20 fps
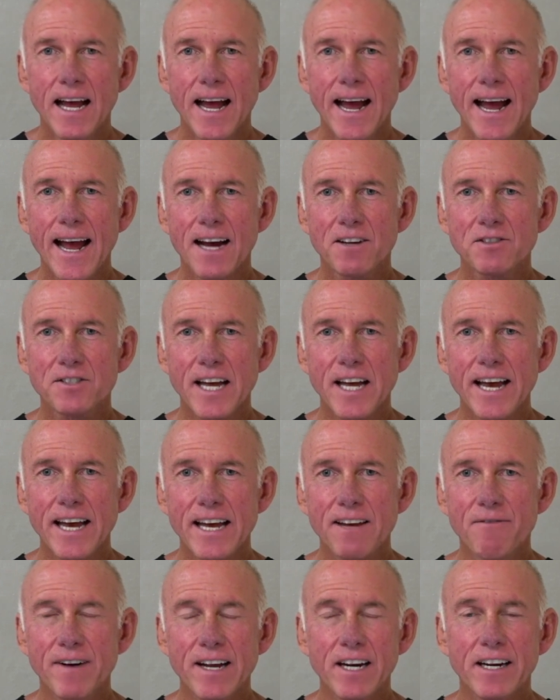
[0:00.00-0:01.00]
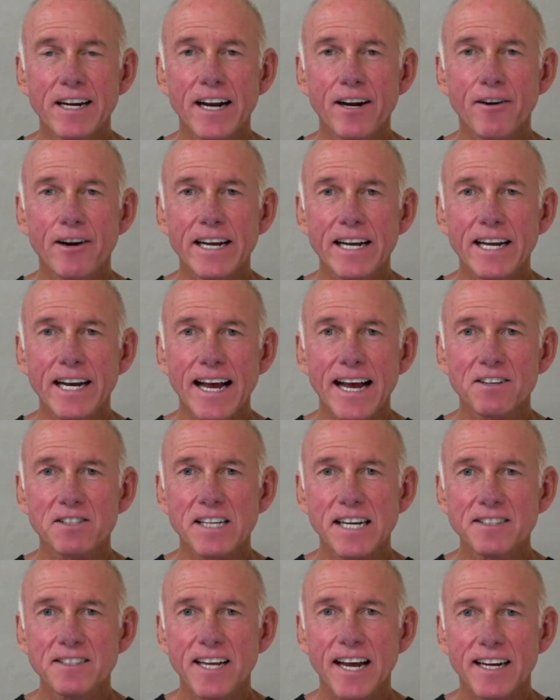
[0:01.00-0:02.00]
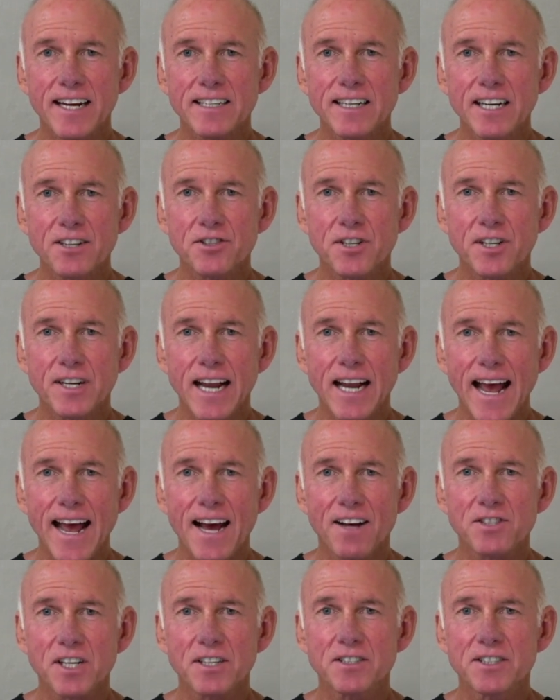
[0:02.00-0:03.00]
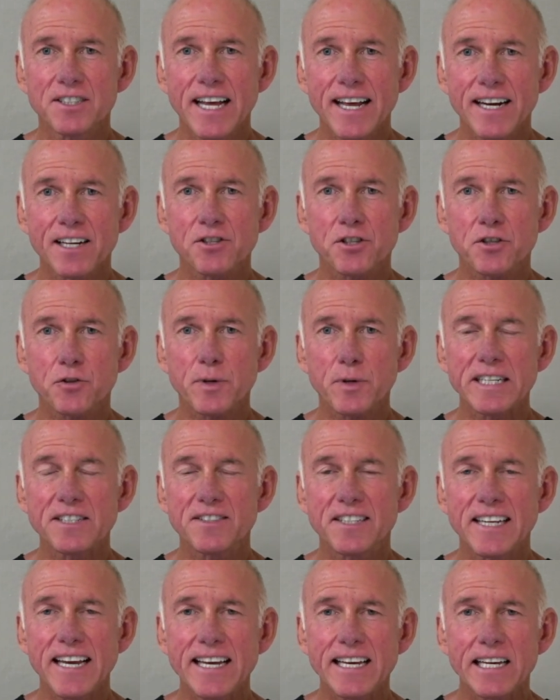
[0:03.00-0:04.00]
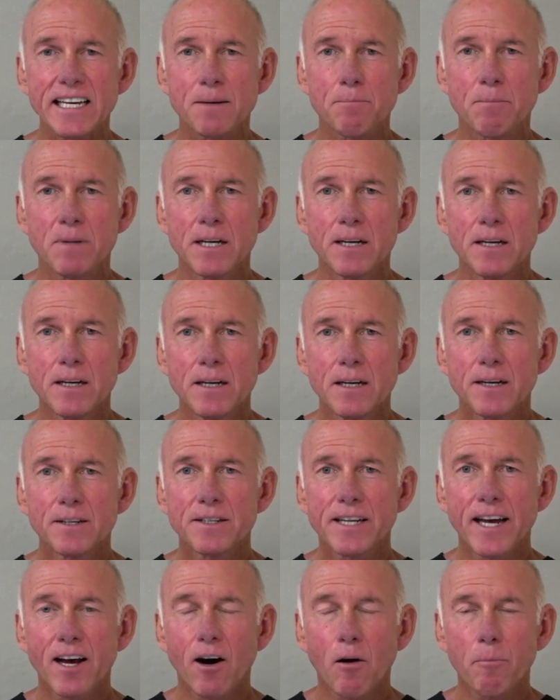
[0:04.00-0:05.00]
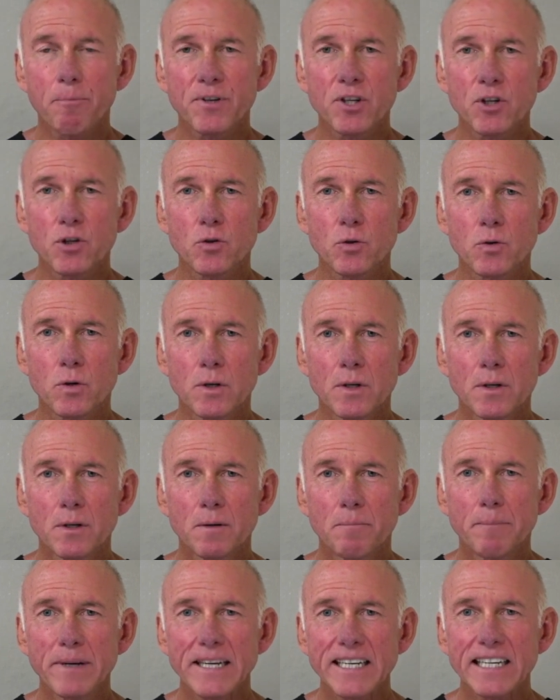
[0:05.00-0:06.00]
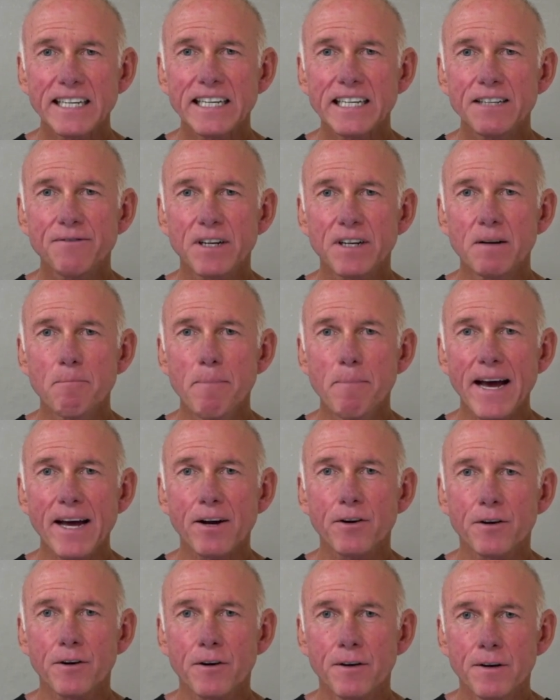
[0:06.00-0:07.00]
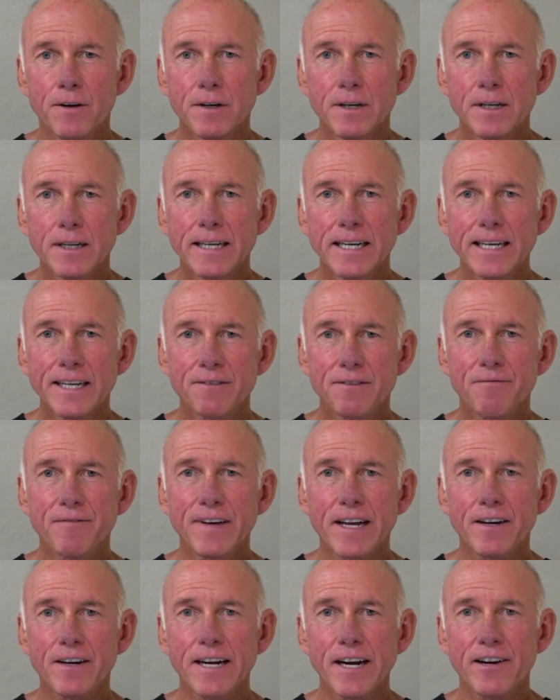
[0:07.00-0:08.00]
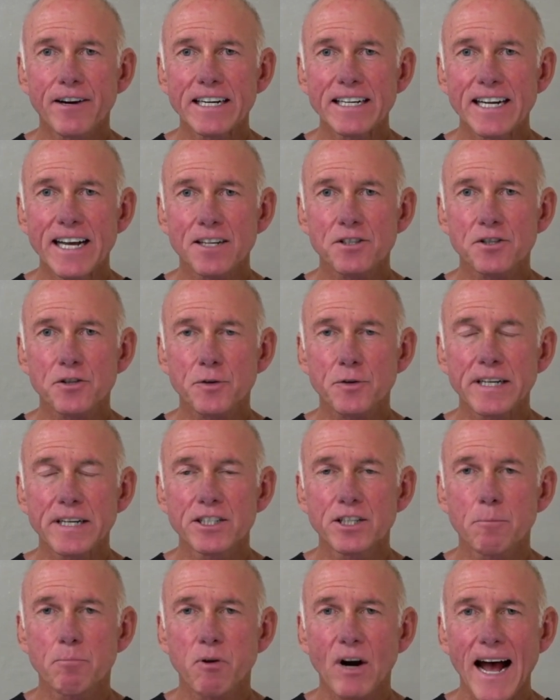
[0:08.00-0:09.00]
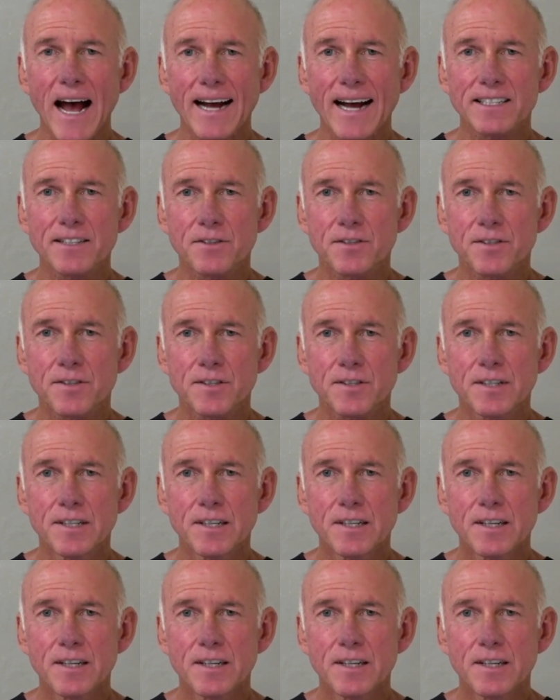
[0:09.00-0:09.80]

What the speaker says: as a veterinarian, as a technician, as a dentistry team to help you be even better at veterinary dentistry in your practice.